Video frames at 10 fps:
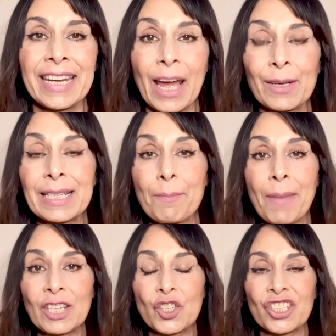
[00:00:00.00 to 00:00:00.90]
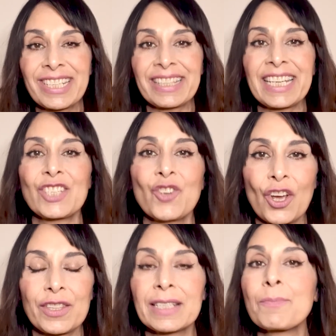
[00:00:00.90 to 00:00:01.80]
Now, as I mentioned in the
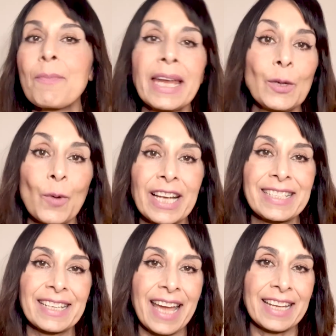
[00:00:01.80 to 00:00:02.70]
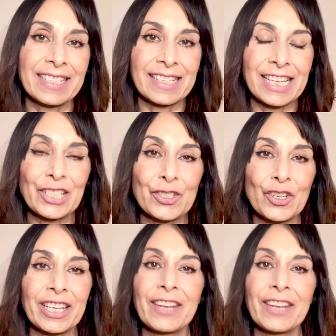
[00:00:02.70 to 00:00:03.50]
intro, there's many ways to get into the industry.